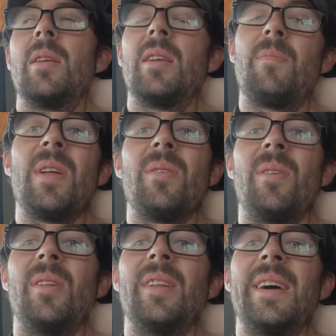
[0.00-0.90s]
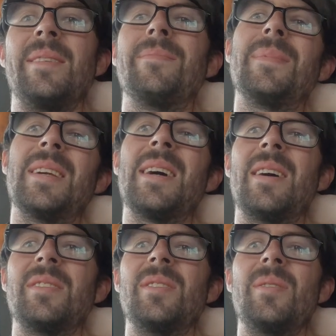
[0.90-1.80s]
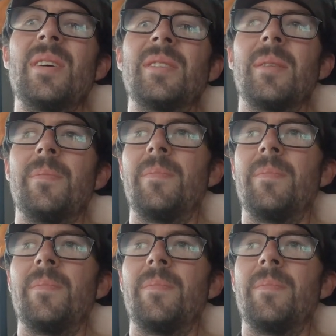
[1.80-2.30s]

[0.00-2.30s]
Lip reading: You've been on holiday, you know how to do this.